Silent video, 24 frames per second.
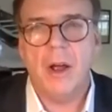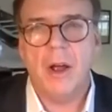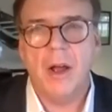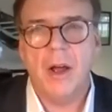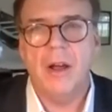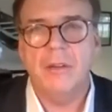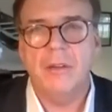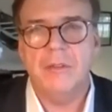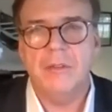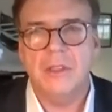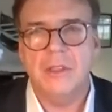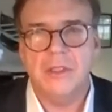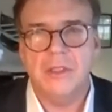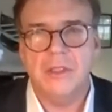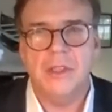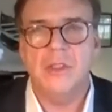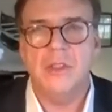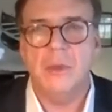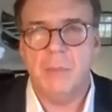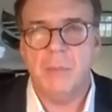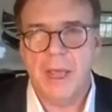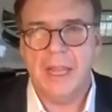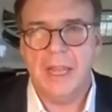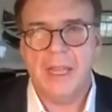of
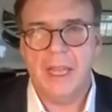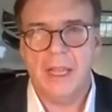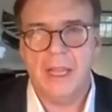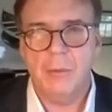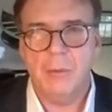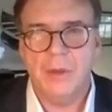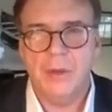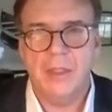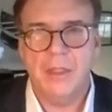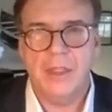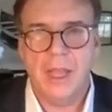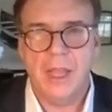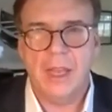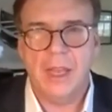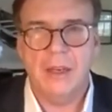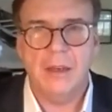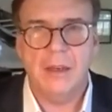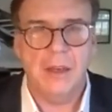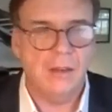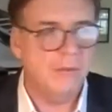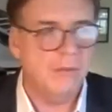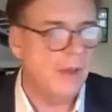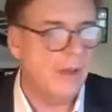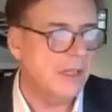decision-making
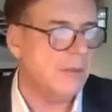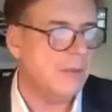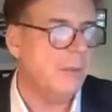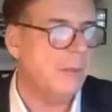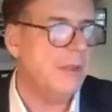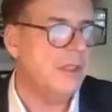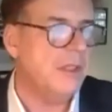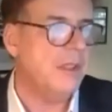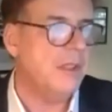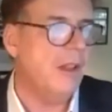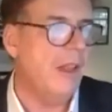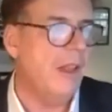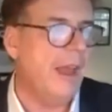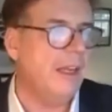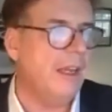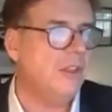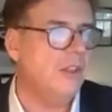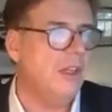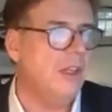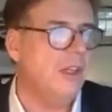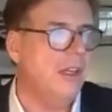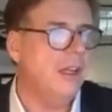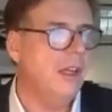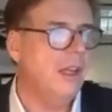within investment
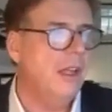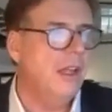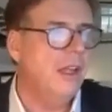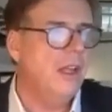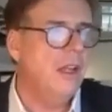selection.